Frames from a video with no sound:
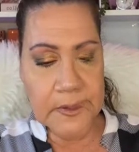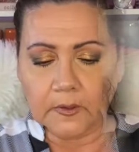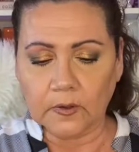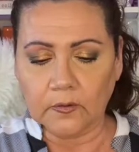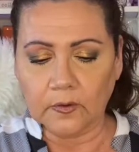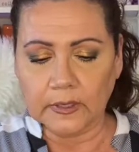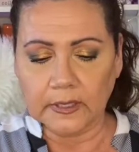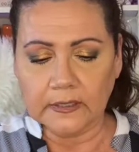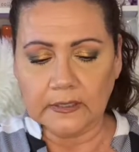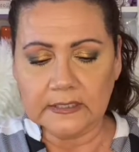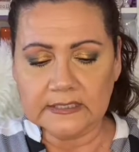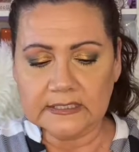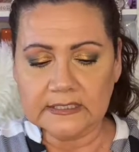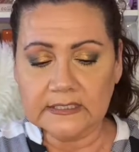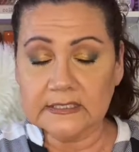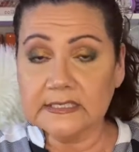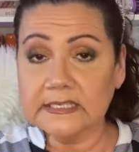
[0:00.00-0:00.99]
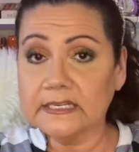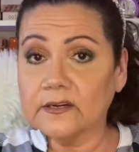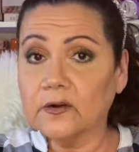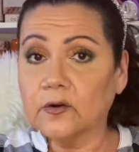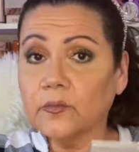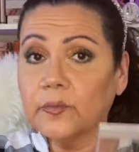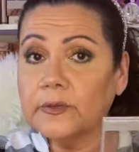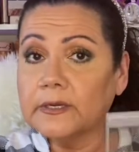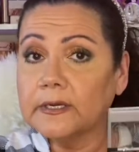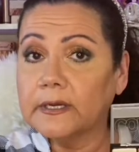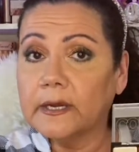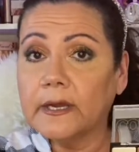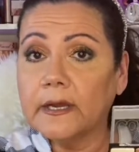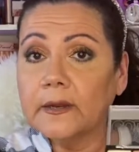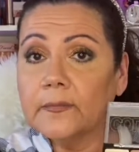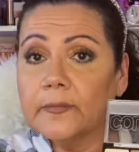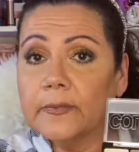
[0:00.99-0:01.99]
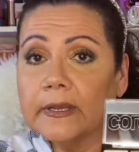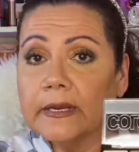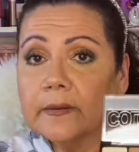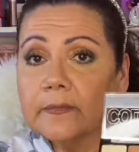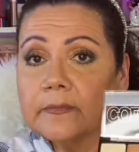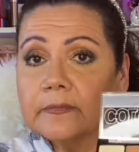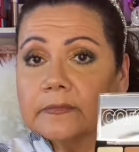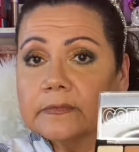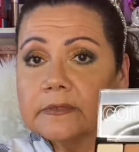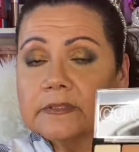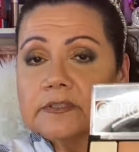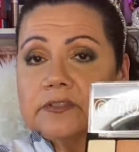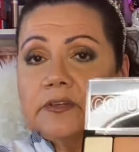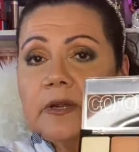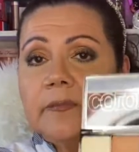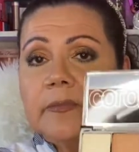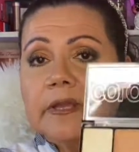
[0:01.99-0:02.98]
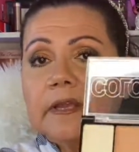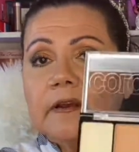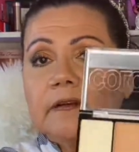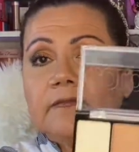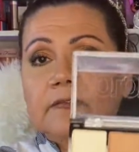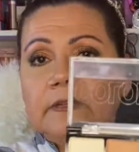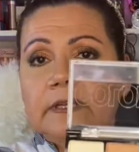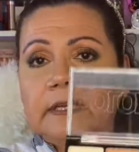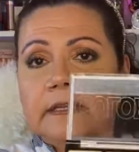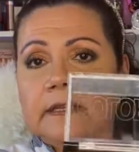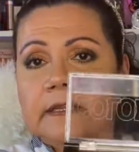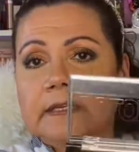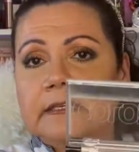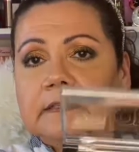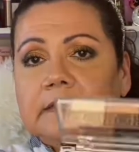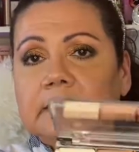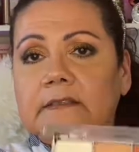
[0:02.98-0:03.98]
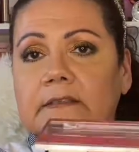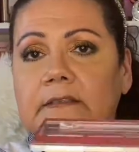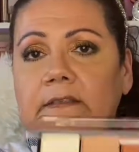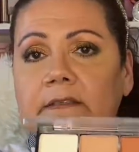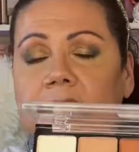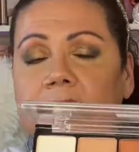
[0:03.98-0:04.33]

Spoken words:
Okay, this is it opened up, and I'm going to try to be careful like this.